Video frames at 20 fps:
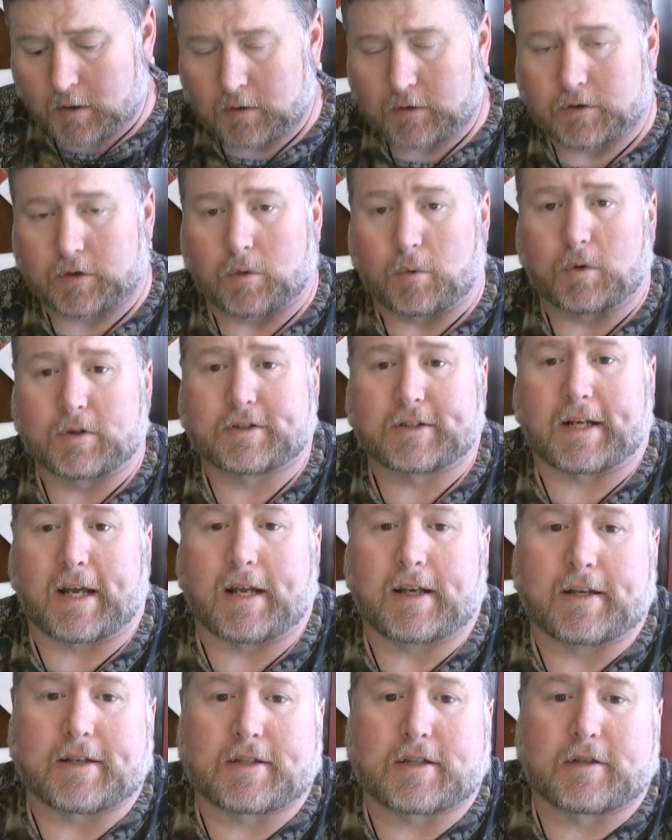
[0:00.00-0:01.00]
So once
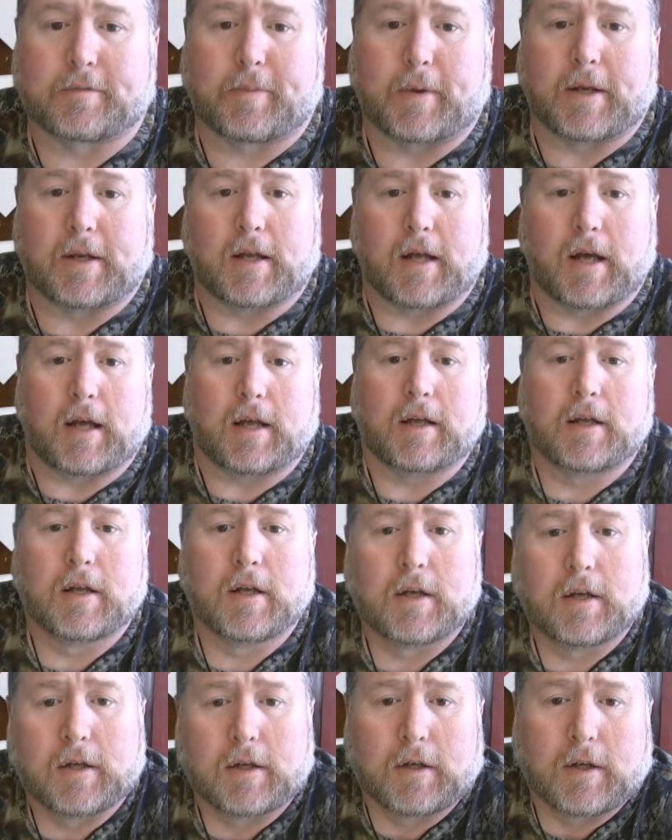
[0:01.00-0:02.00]
again, this has been
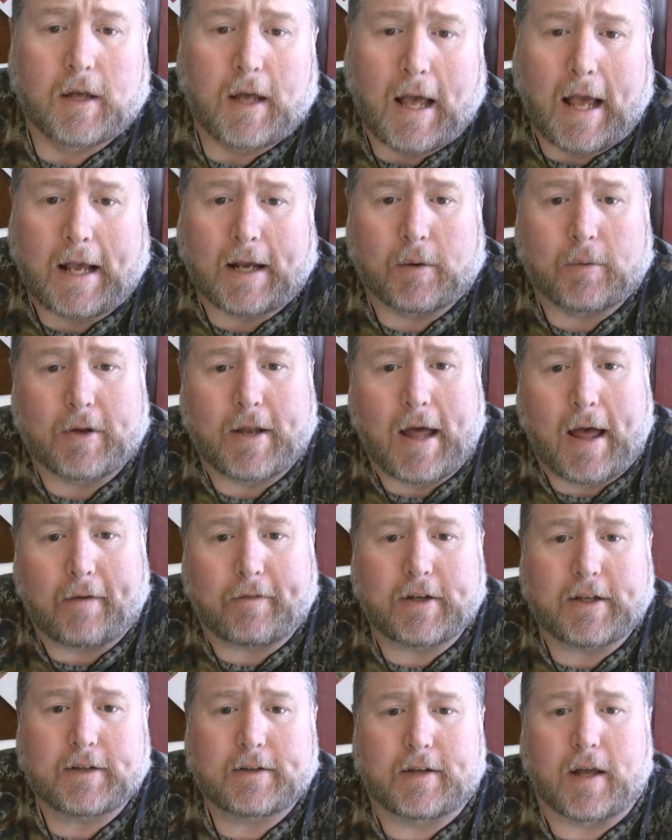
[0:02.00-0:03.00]
Hanging with
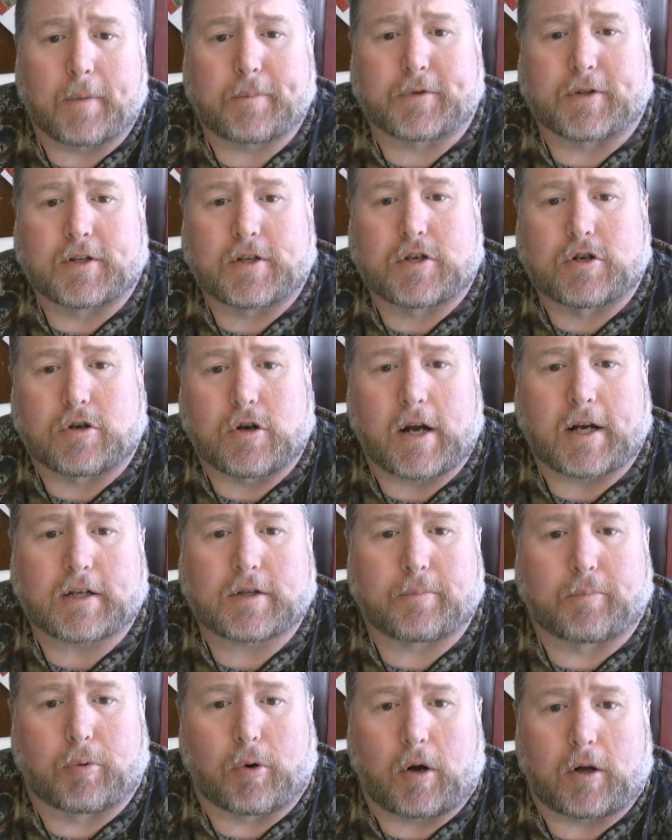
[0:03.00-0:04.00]
Heavy, tips and
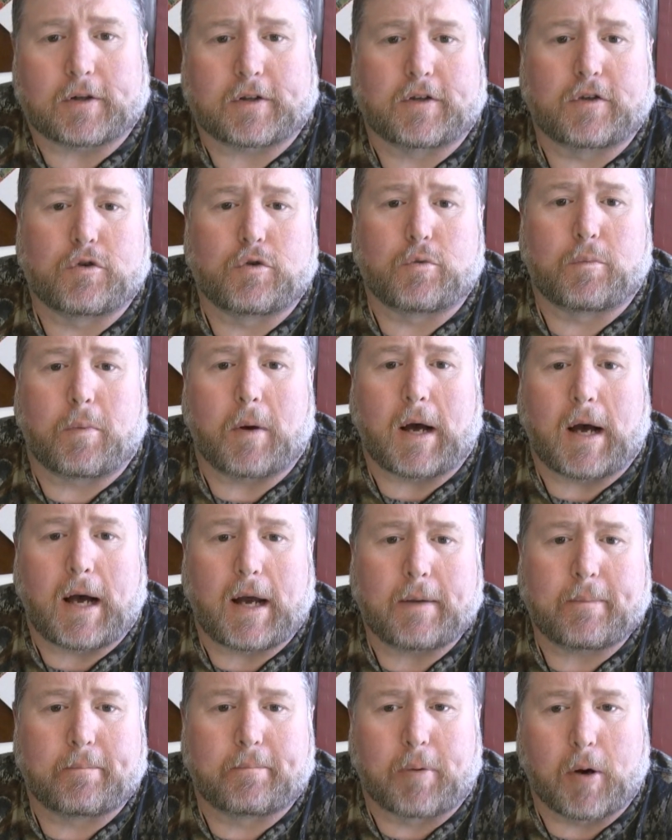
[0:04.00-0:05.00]
tricks brought to you
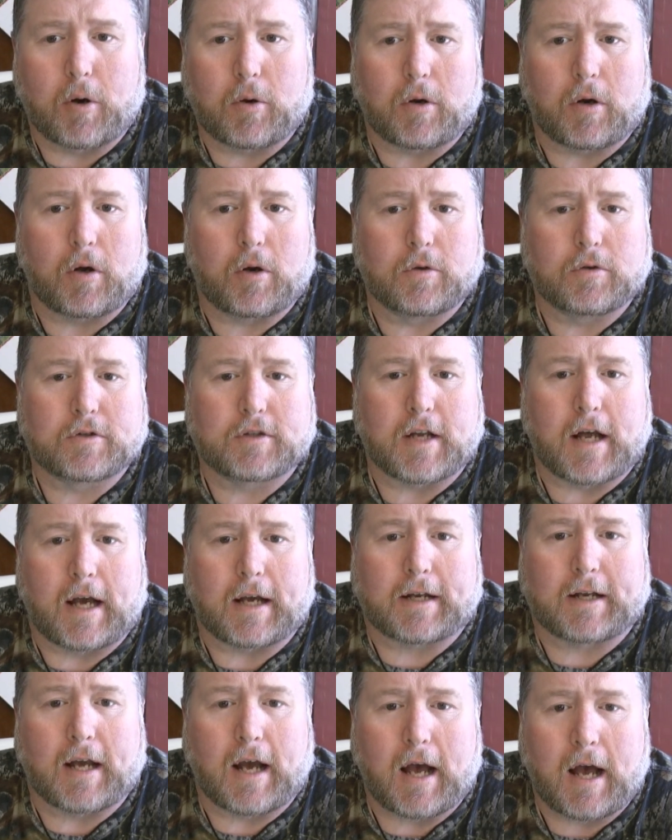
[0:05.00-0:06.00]
by
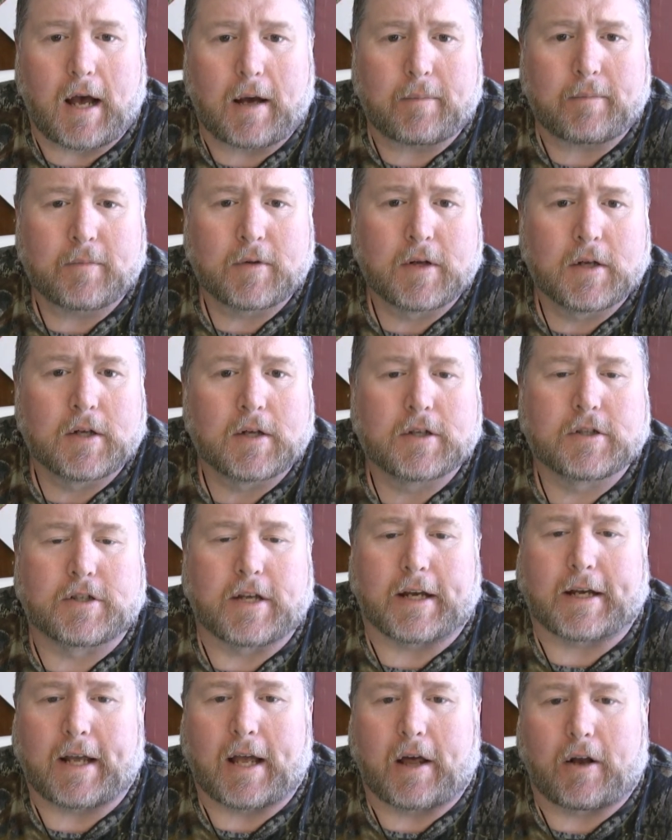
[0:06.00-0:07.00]
boatloans.com.
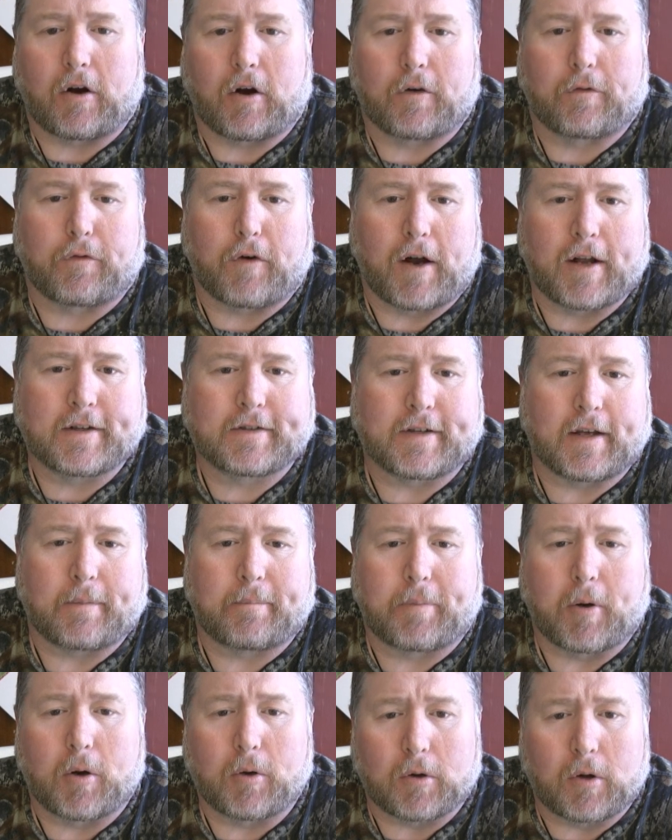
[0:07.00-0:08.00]
Check out our friends
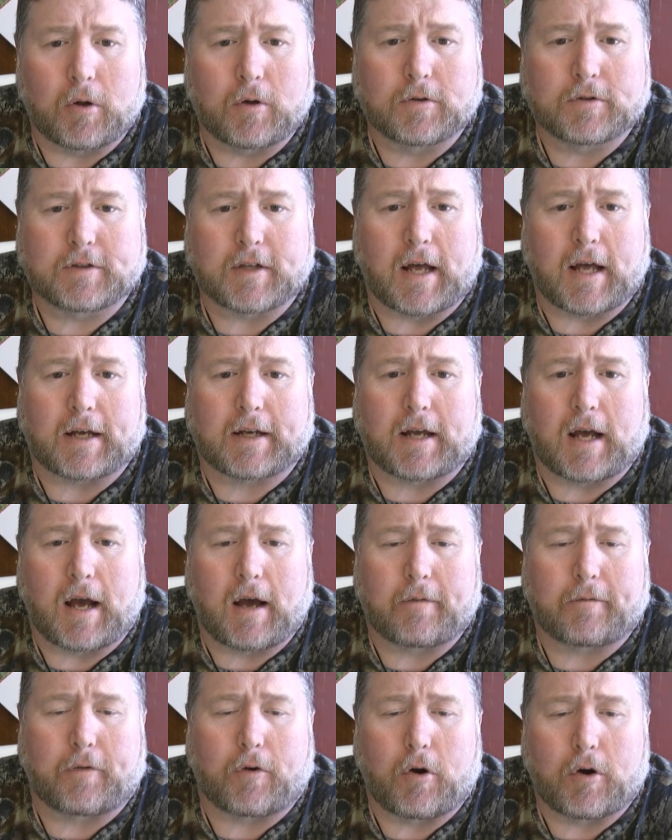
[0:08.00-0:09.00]
at
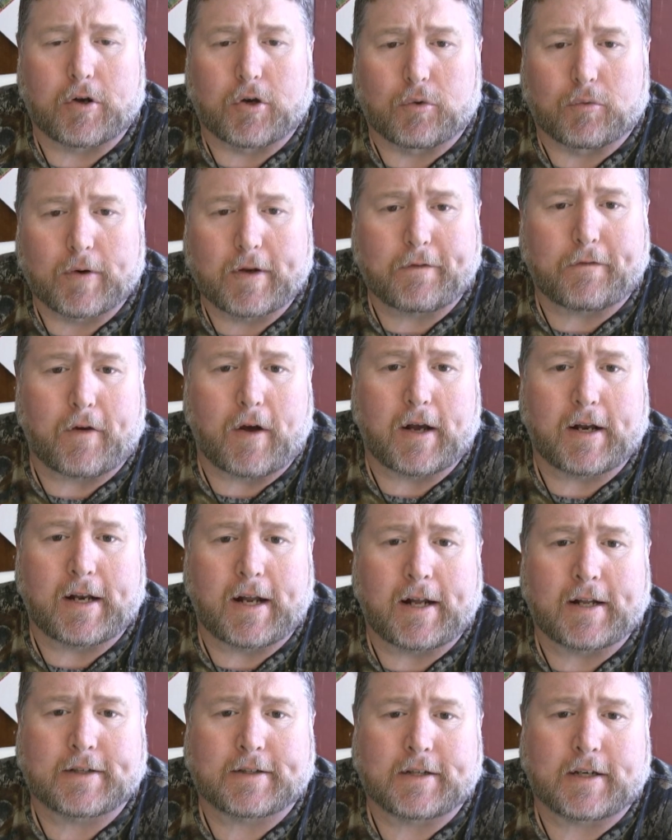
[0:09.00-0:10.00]
boatloans.com for all your
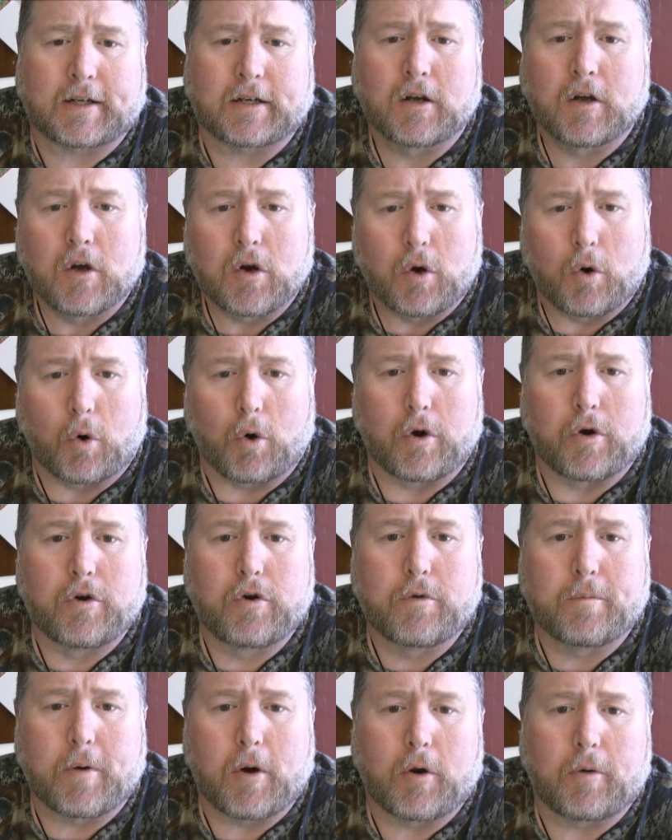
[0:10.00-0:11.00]
refinancing or
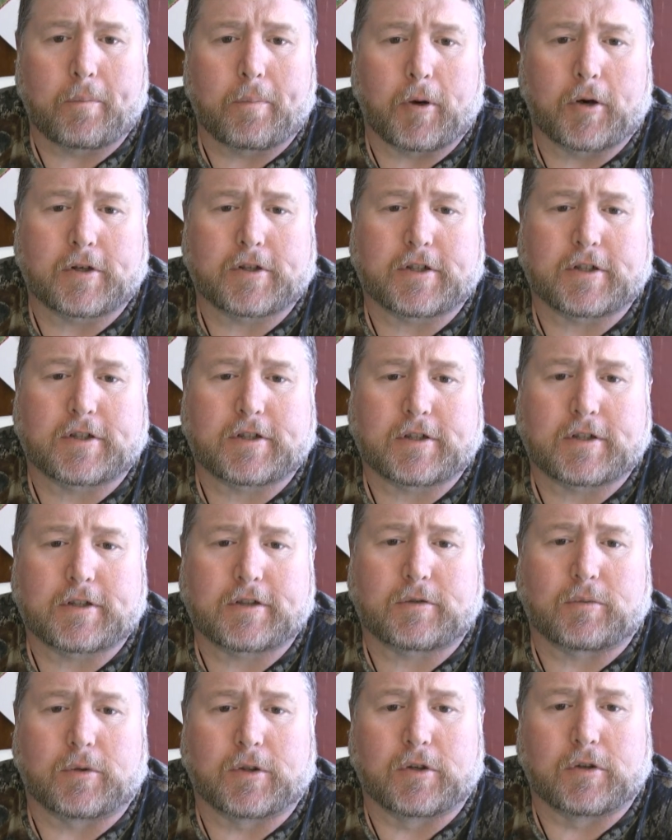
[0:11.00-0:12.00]
new boat
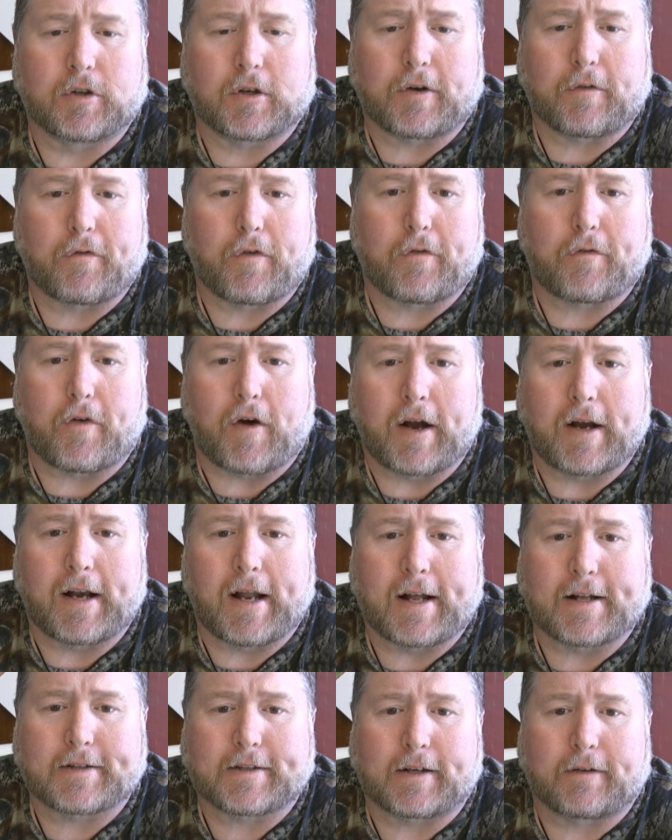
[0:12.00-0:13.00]
purchases. When you're looking for
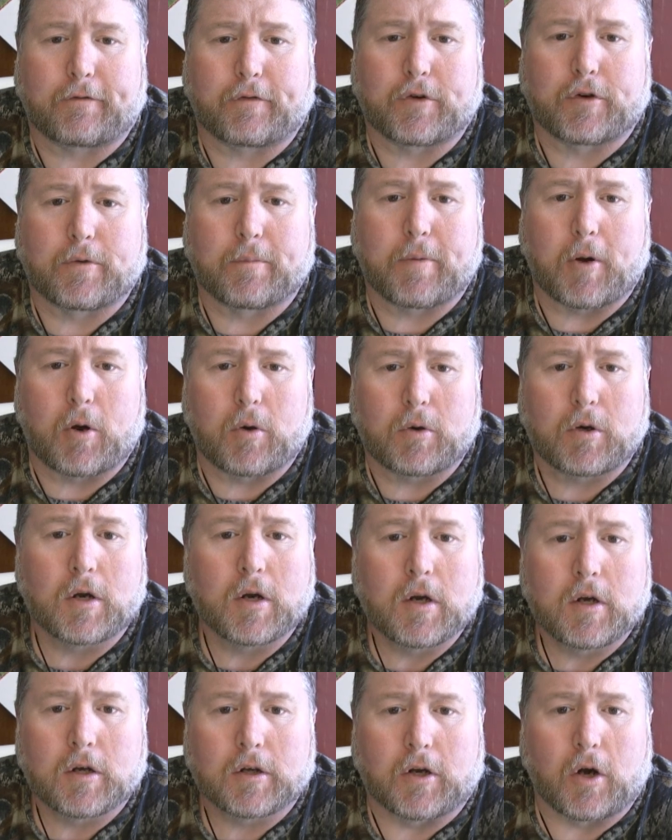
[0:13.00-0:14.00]
financing for your boat,
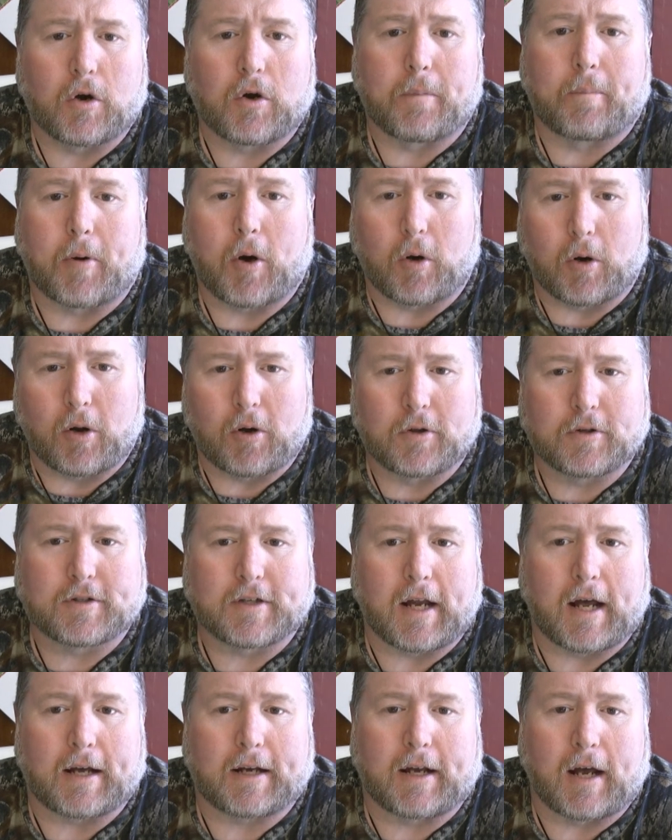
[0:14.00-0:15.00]
go to
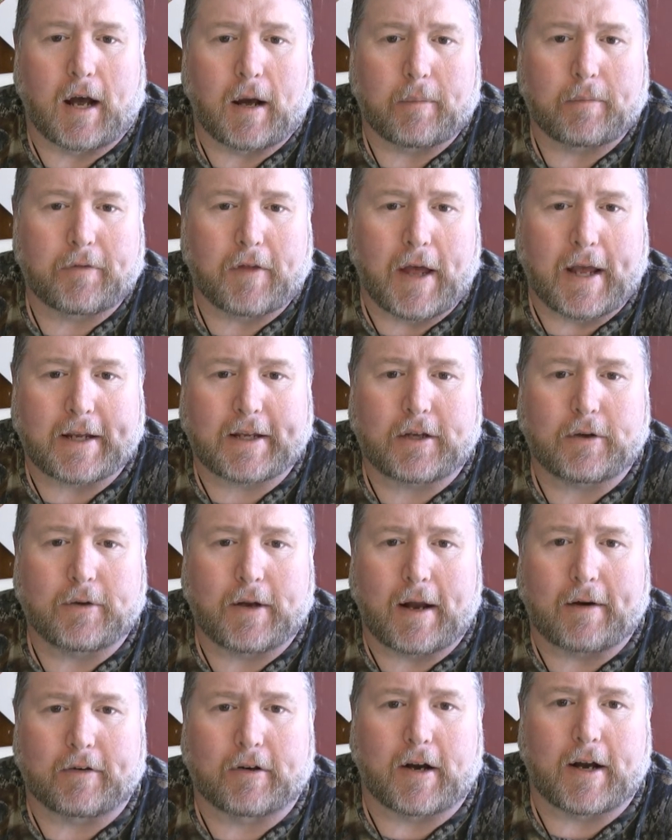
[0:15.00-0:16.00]
boatloans.com. Thank you
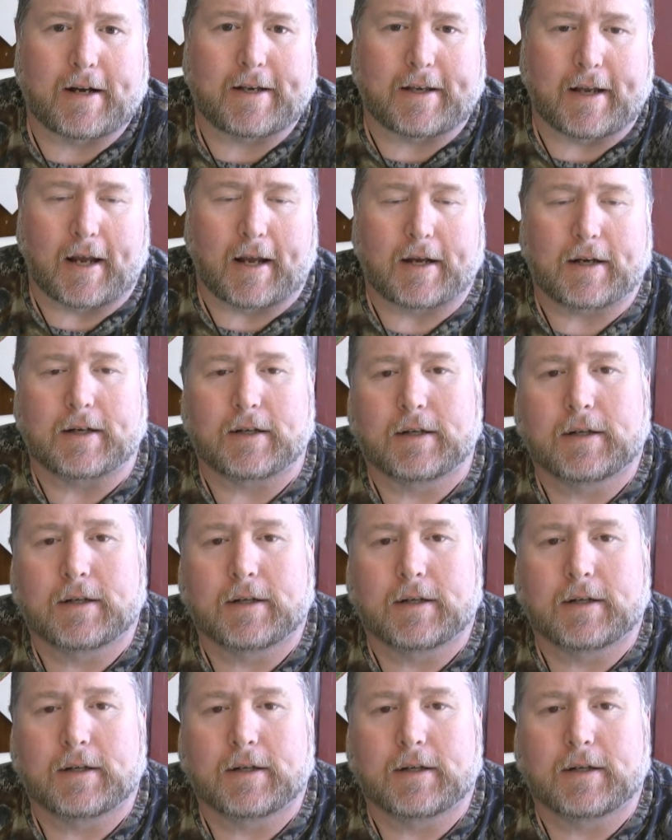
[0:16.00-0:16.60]
and have a great day.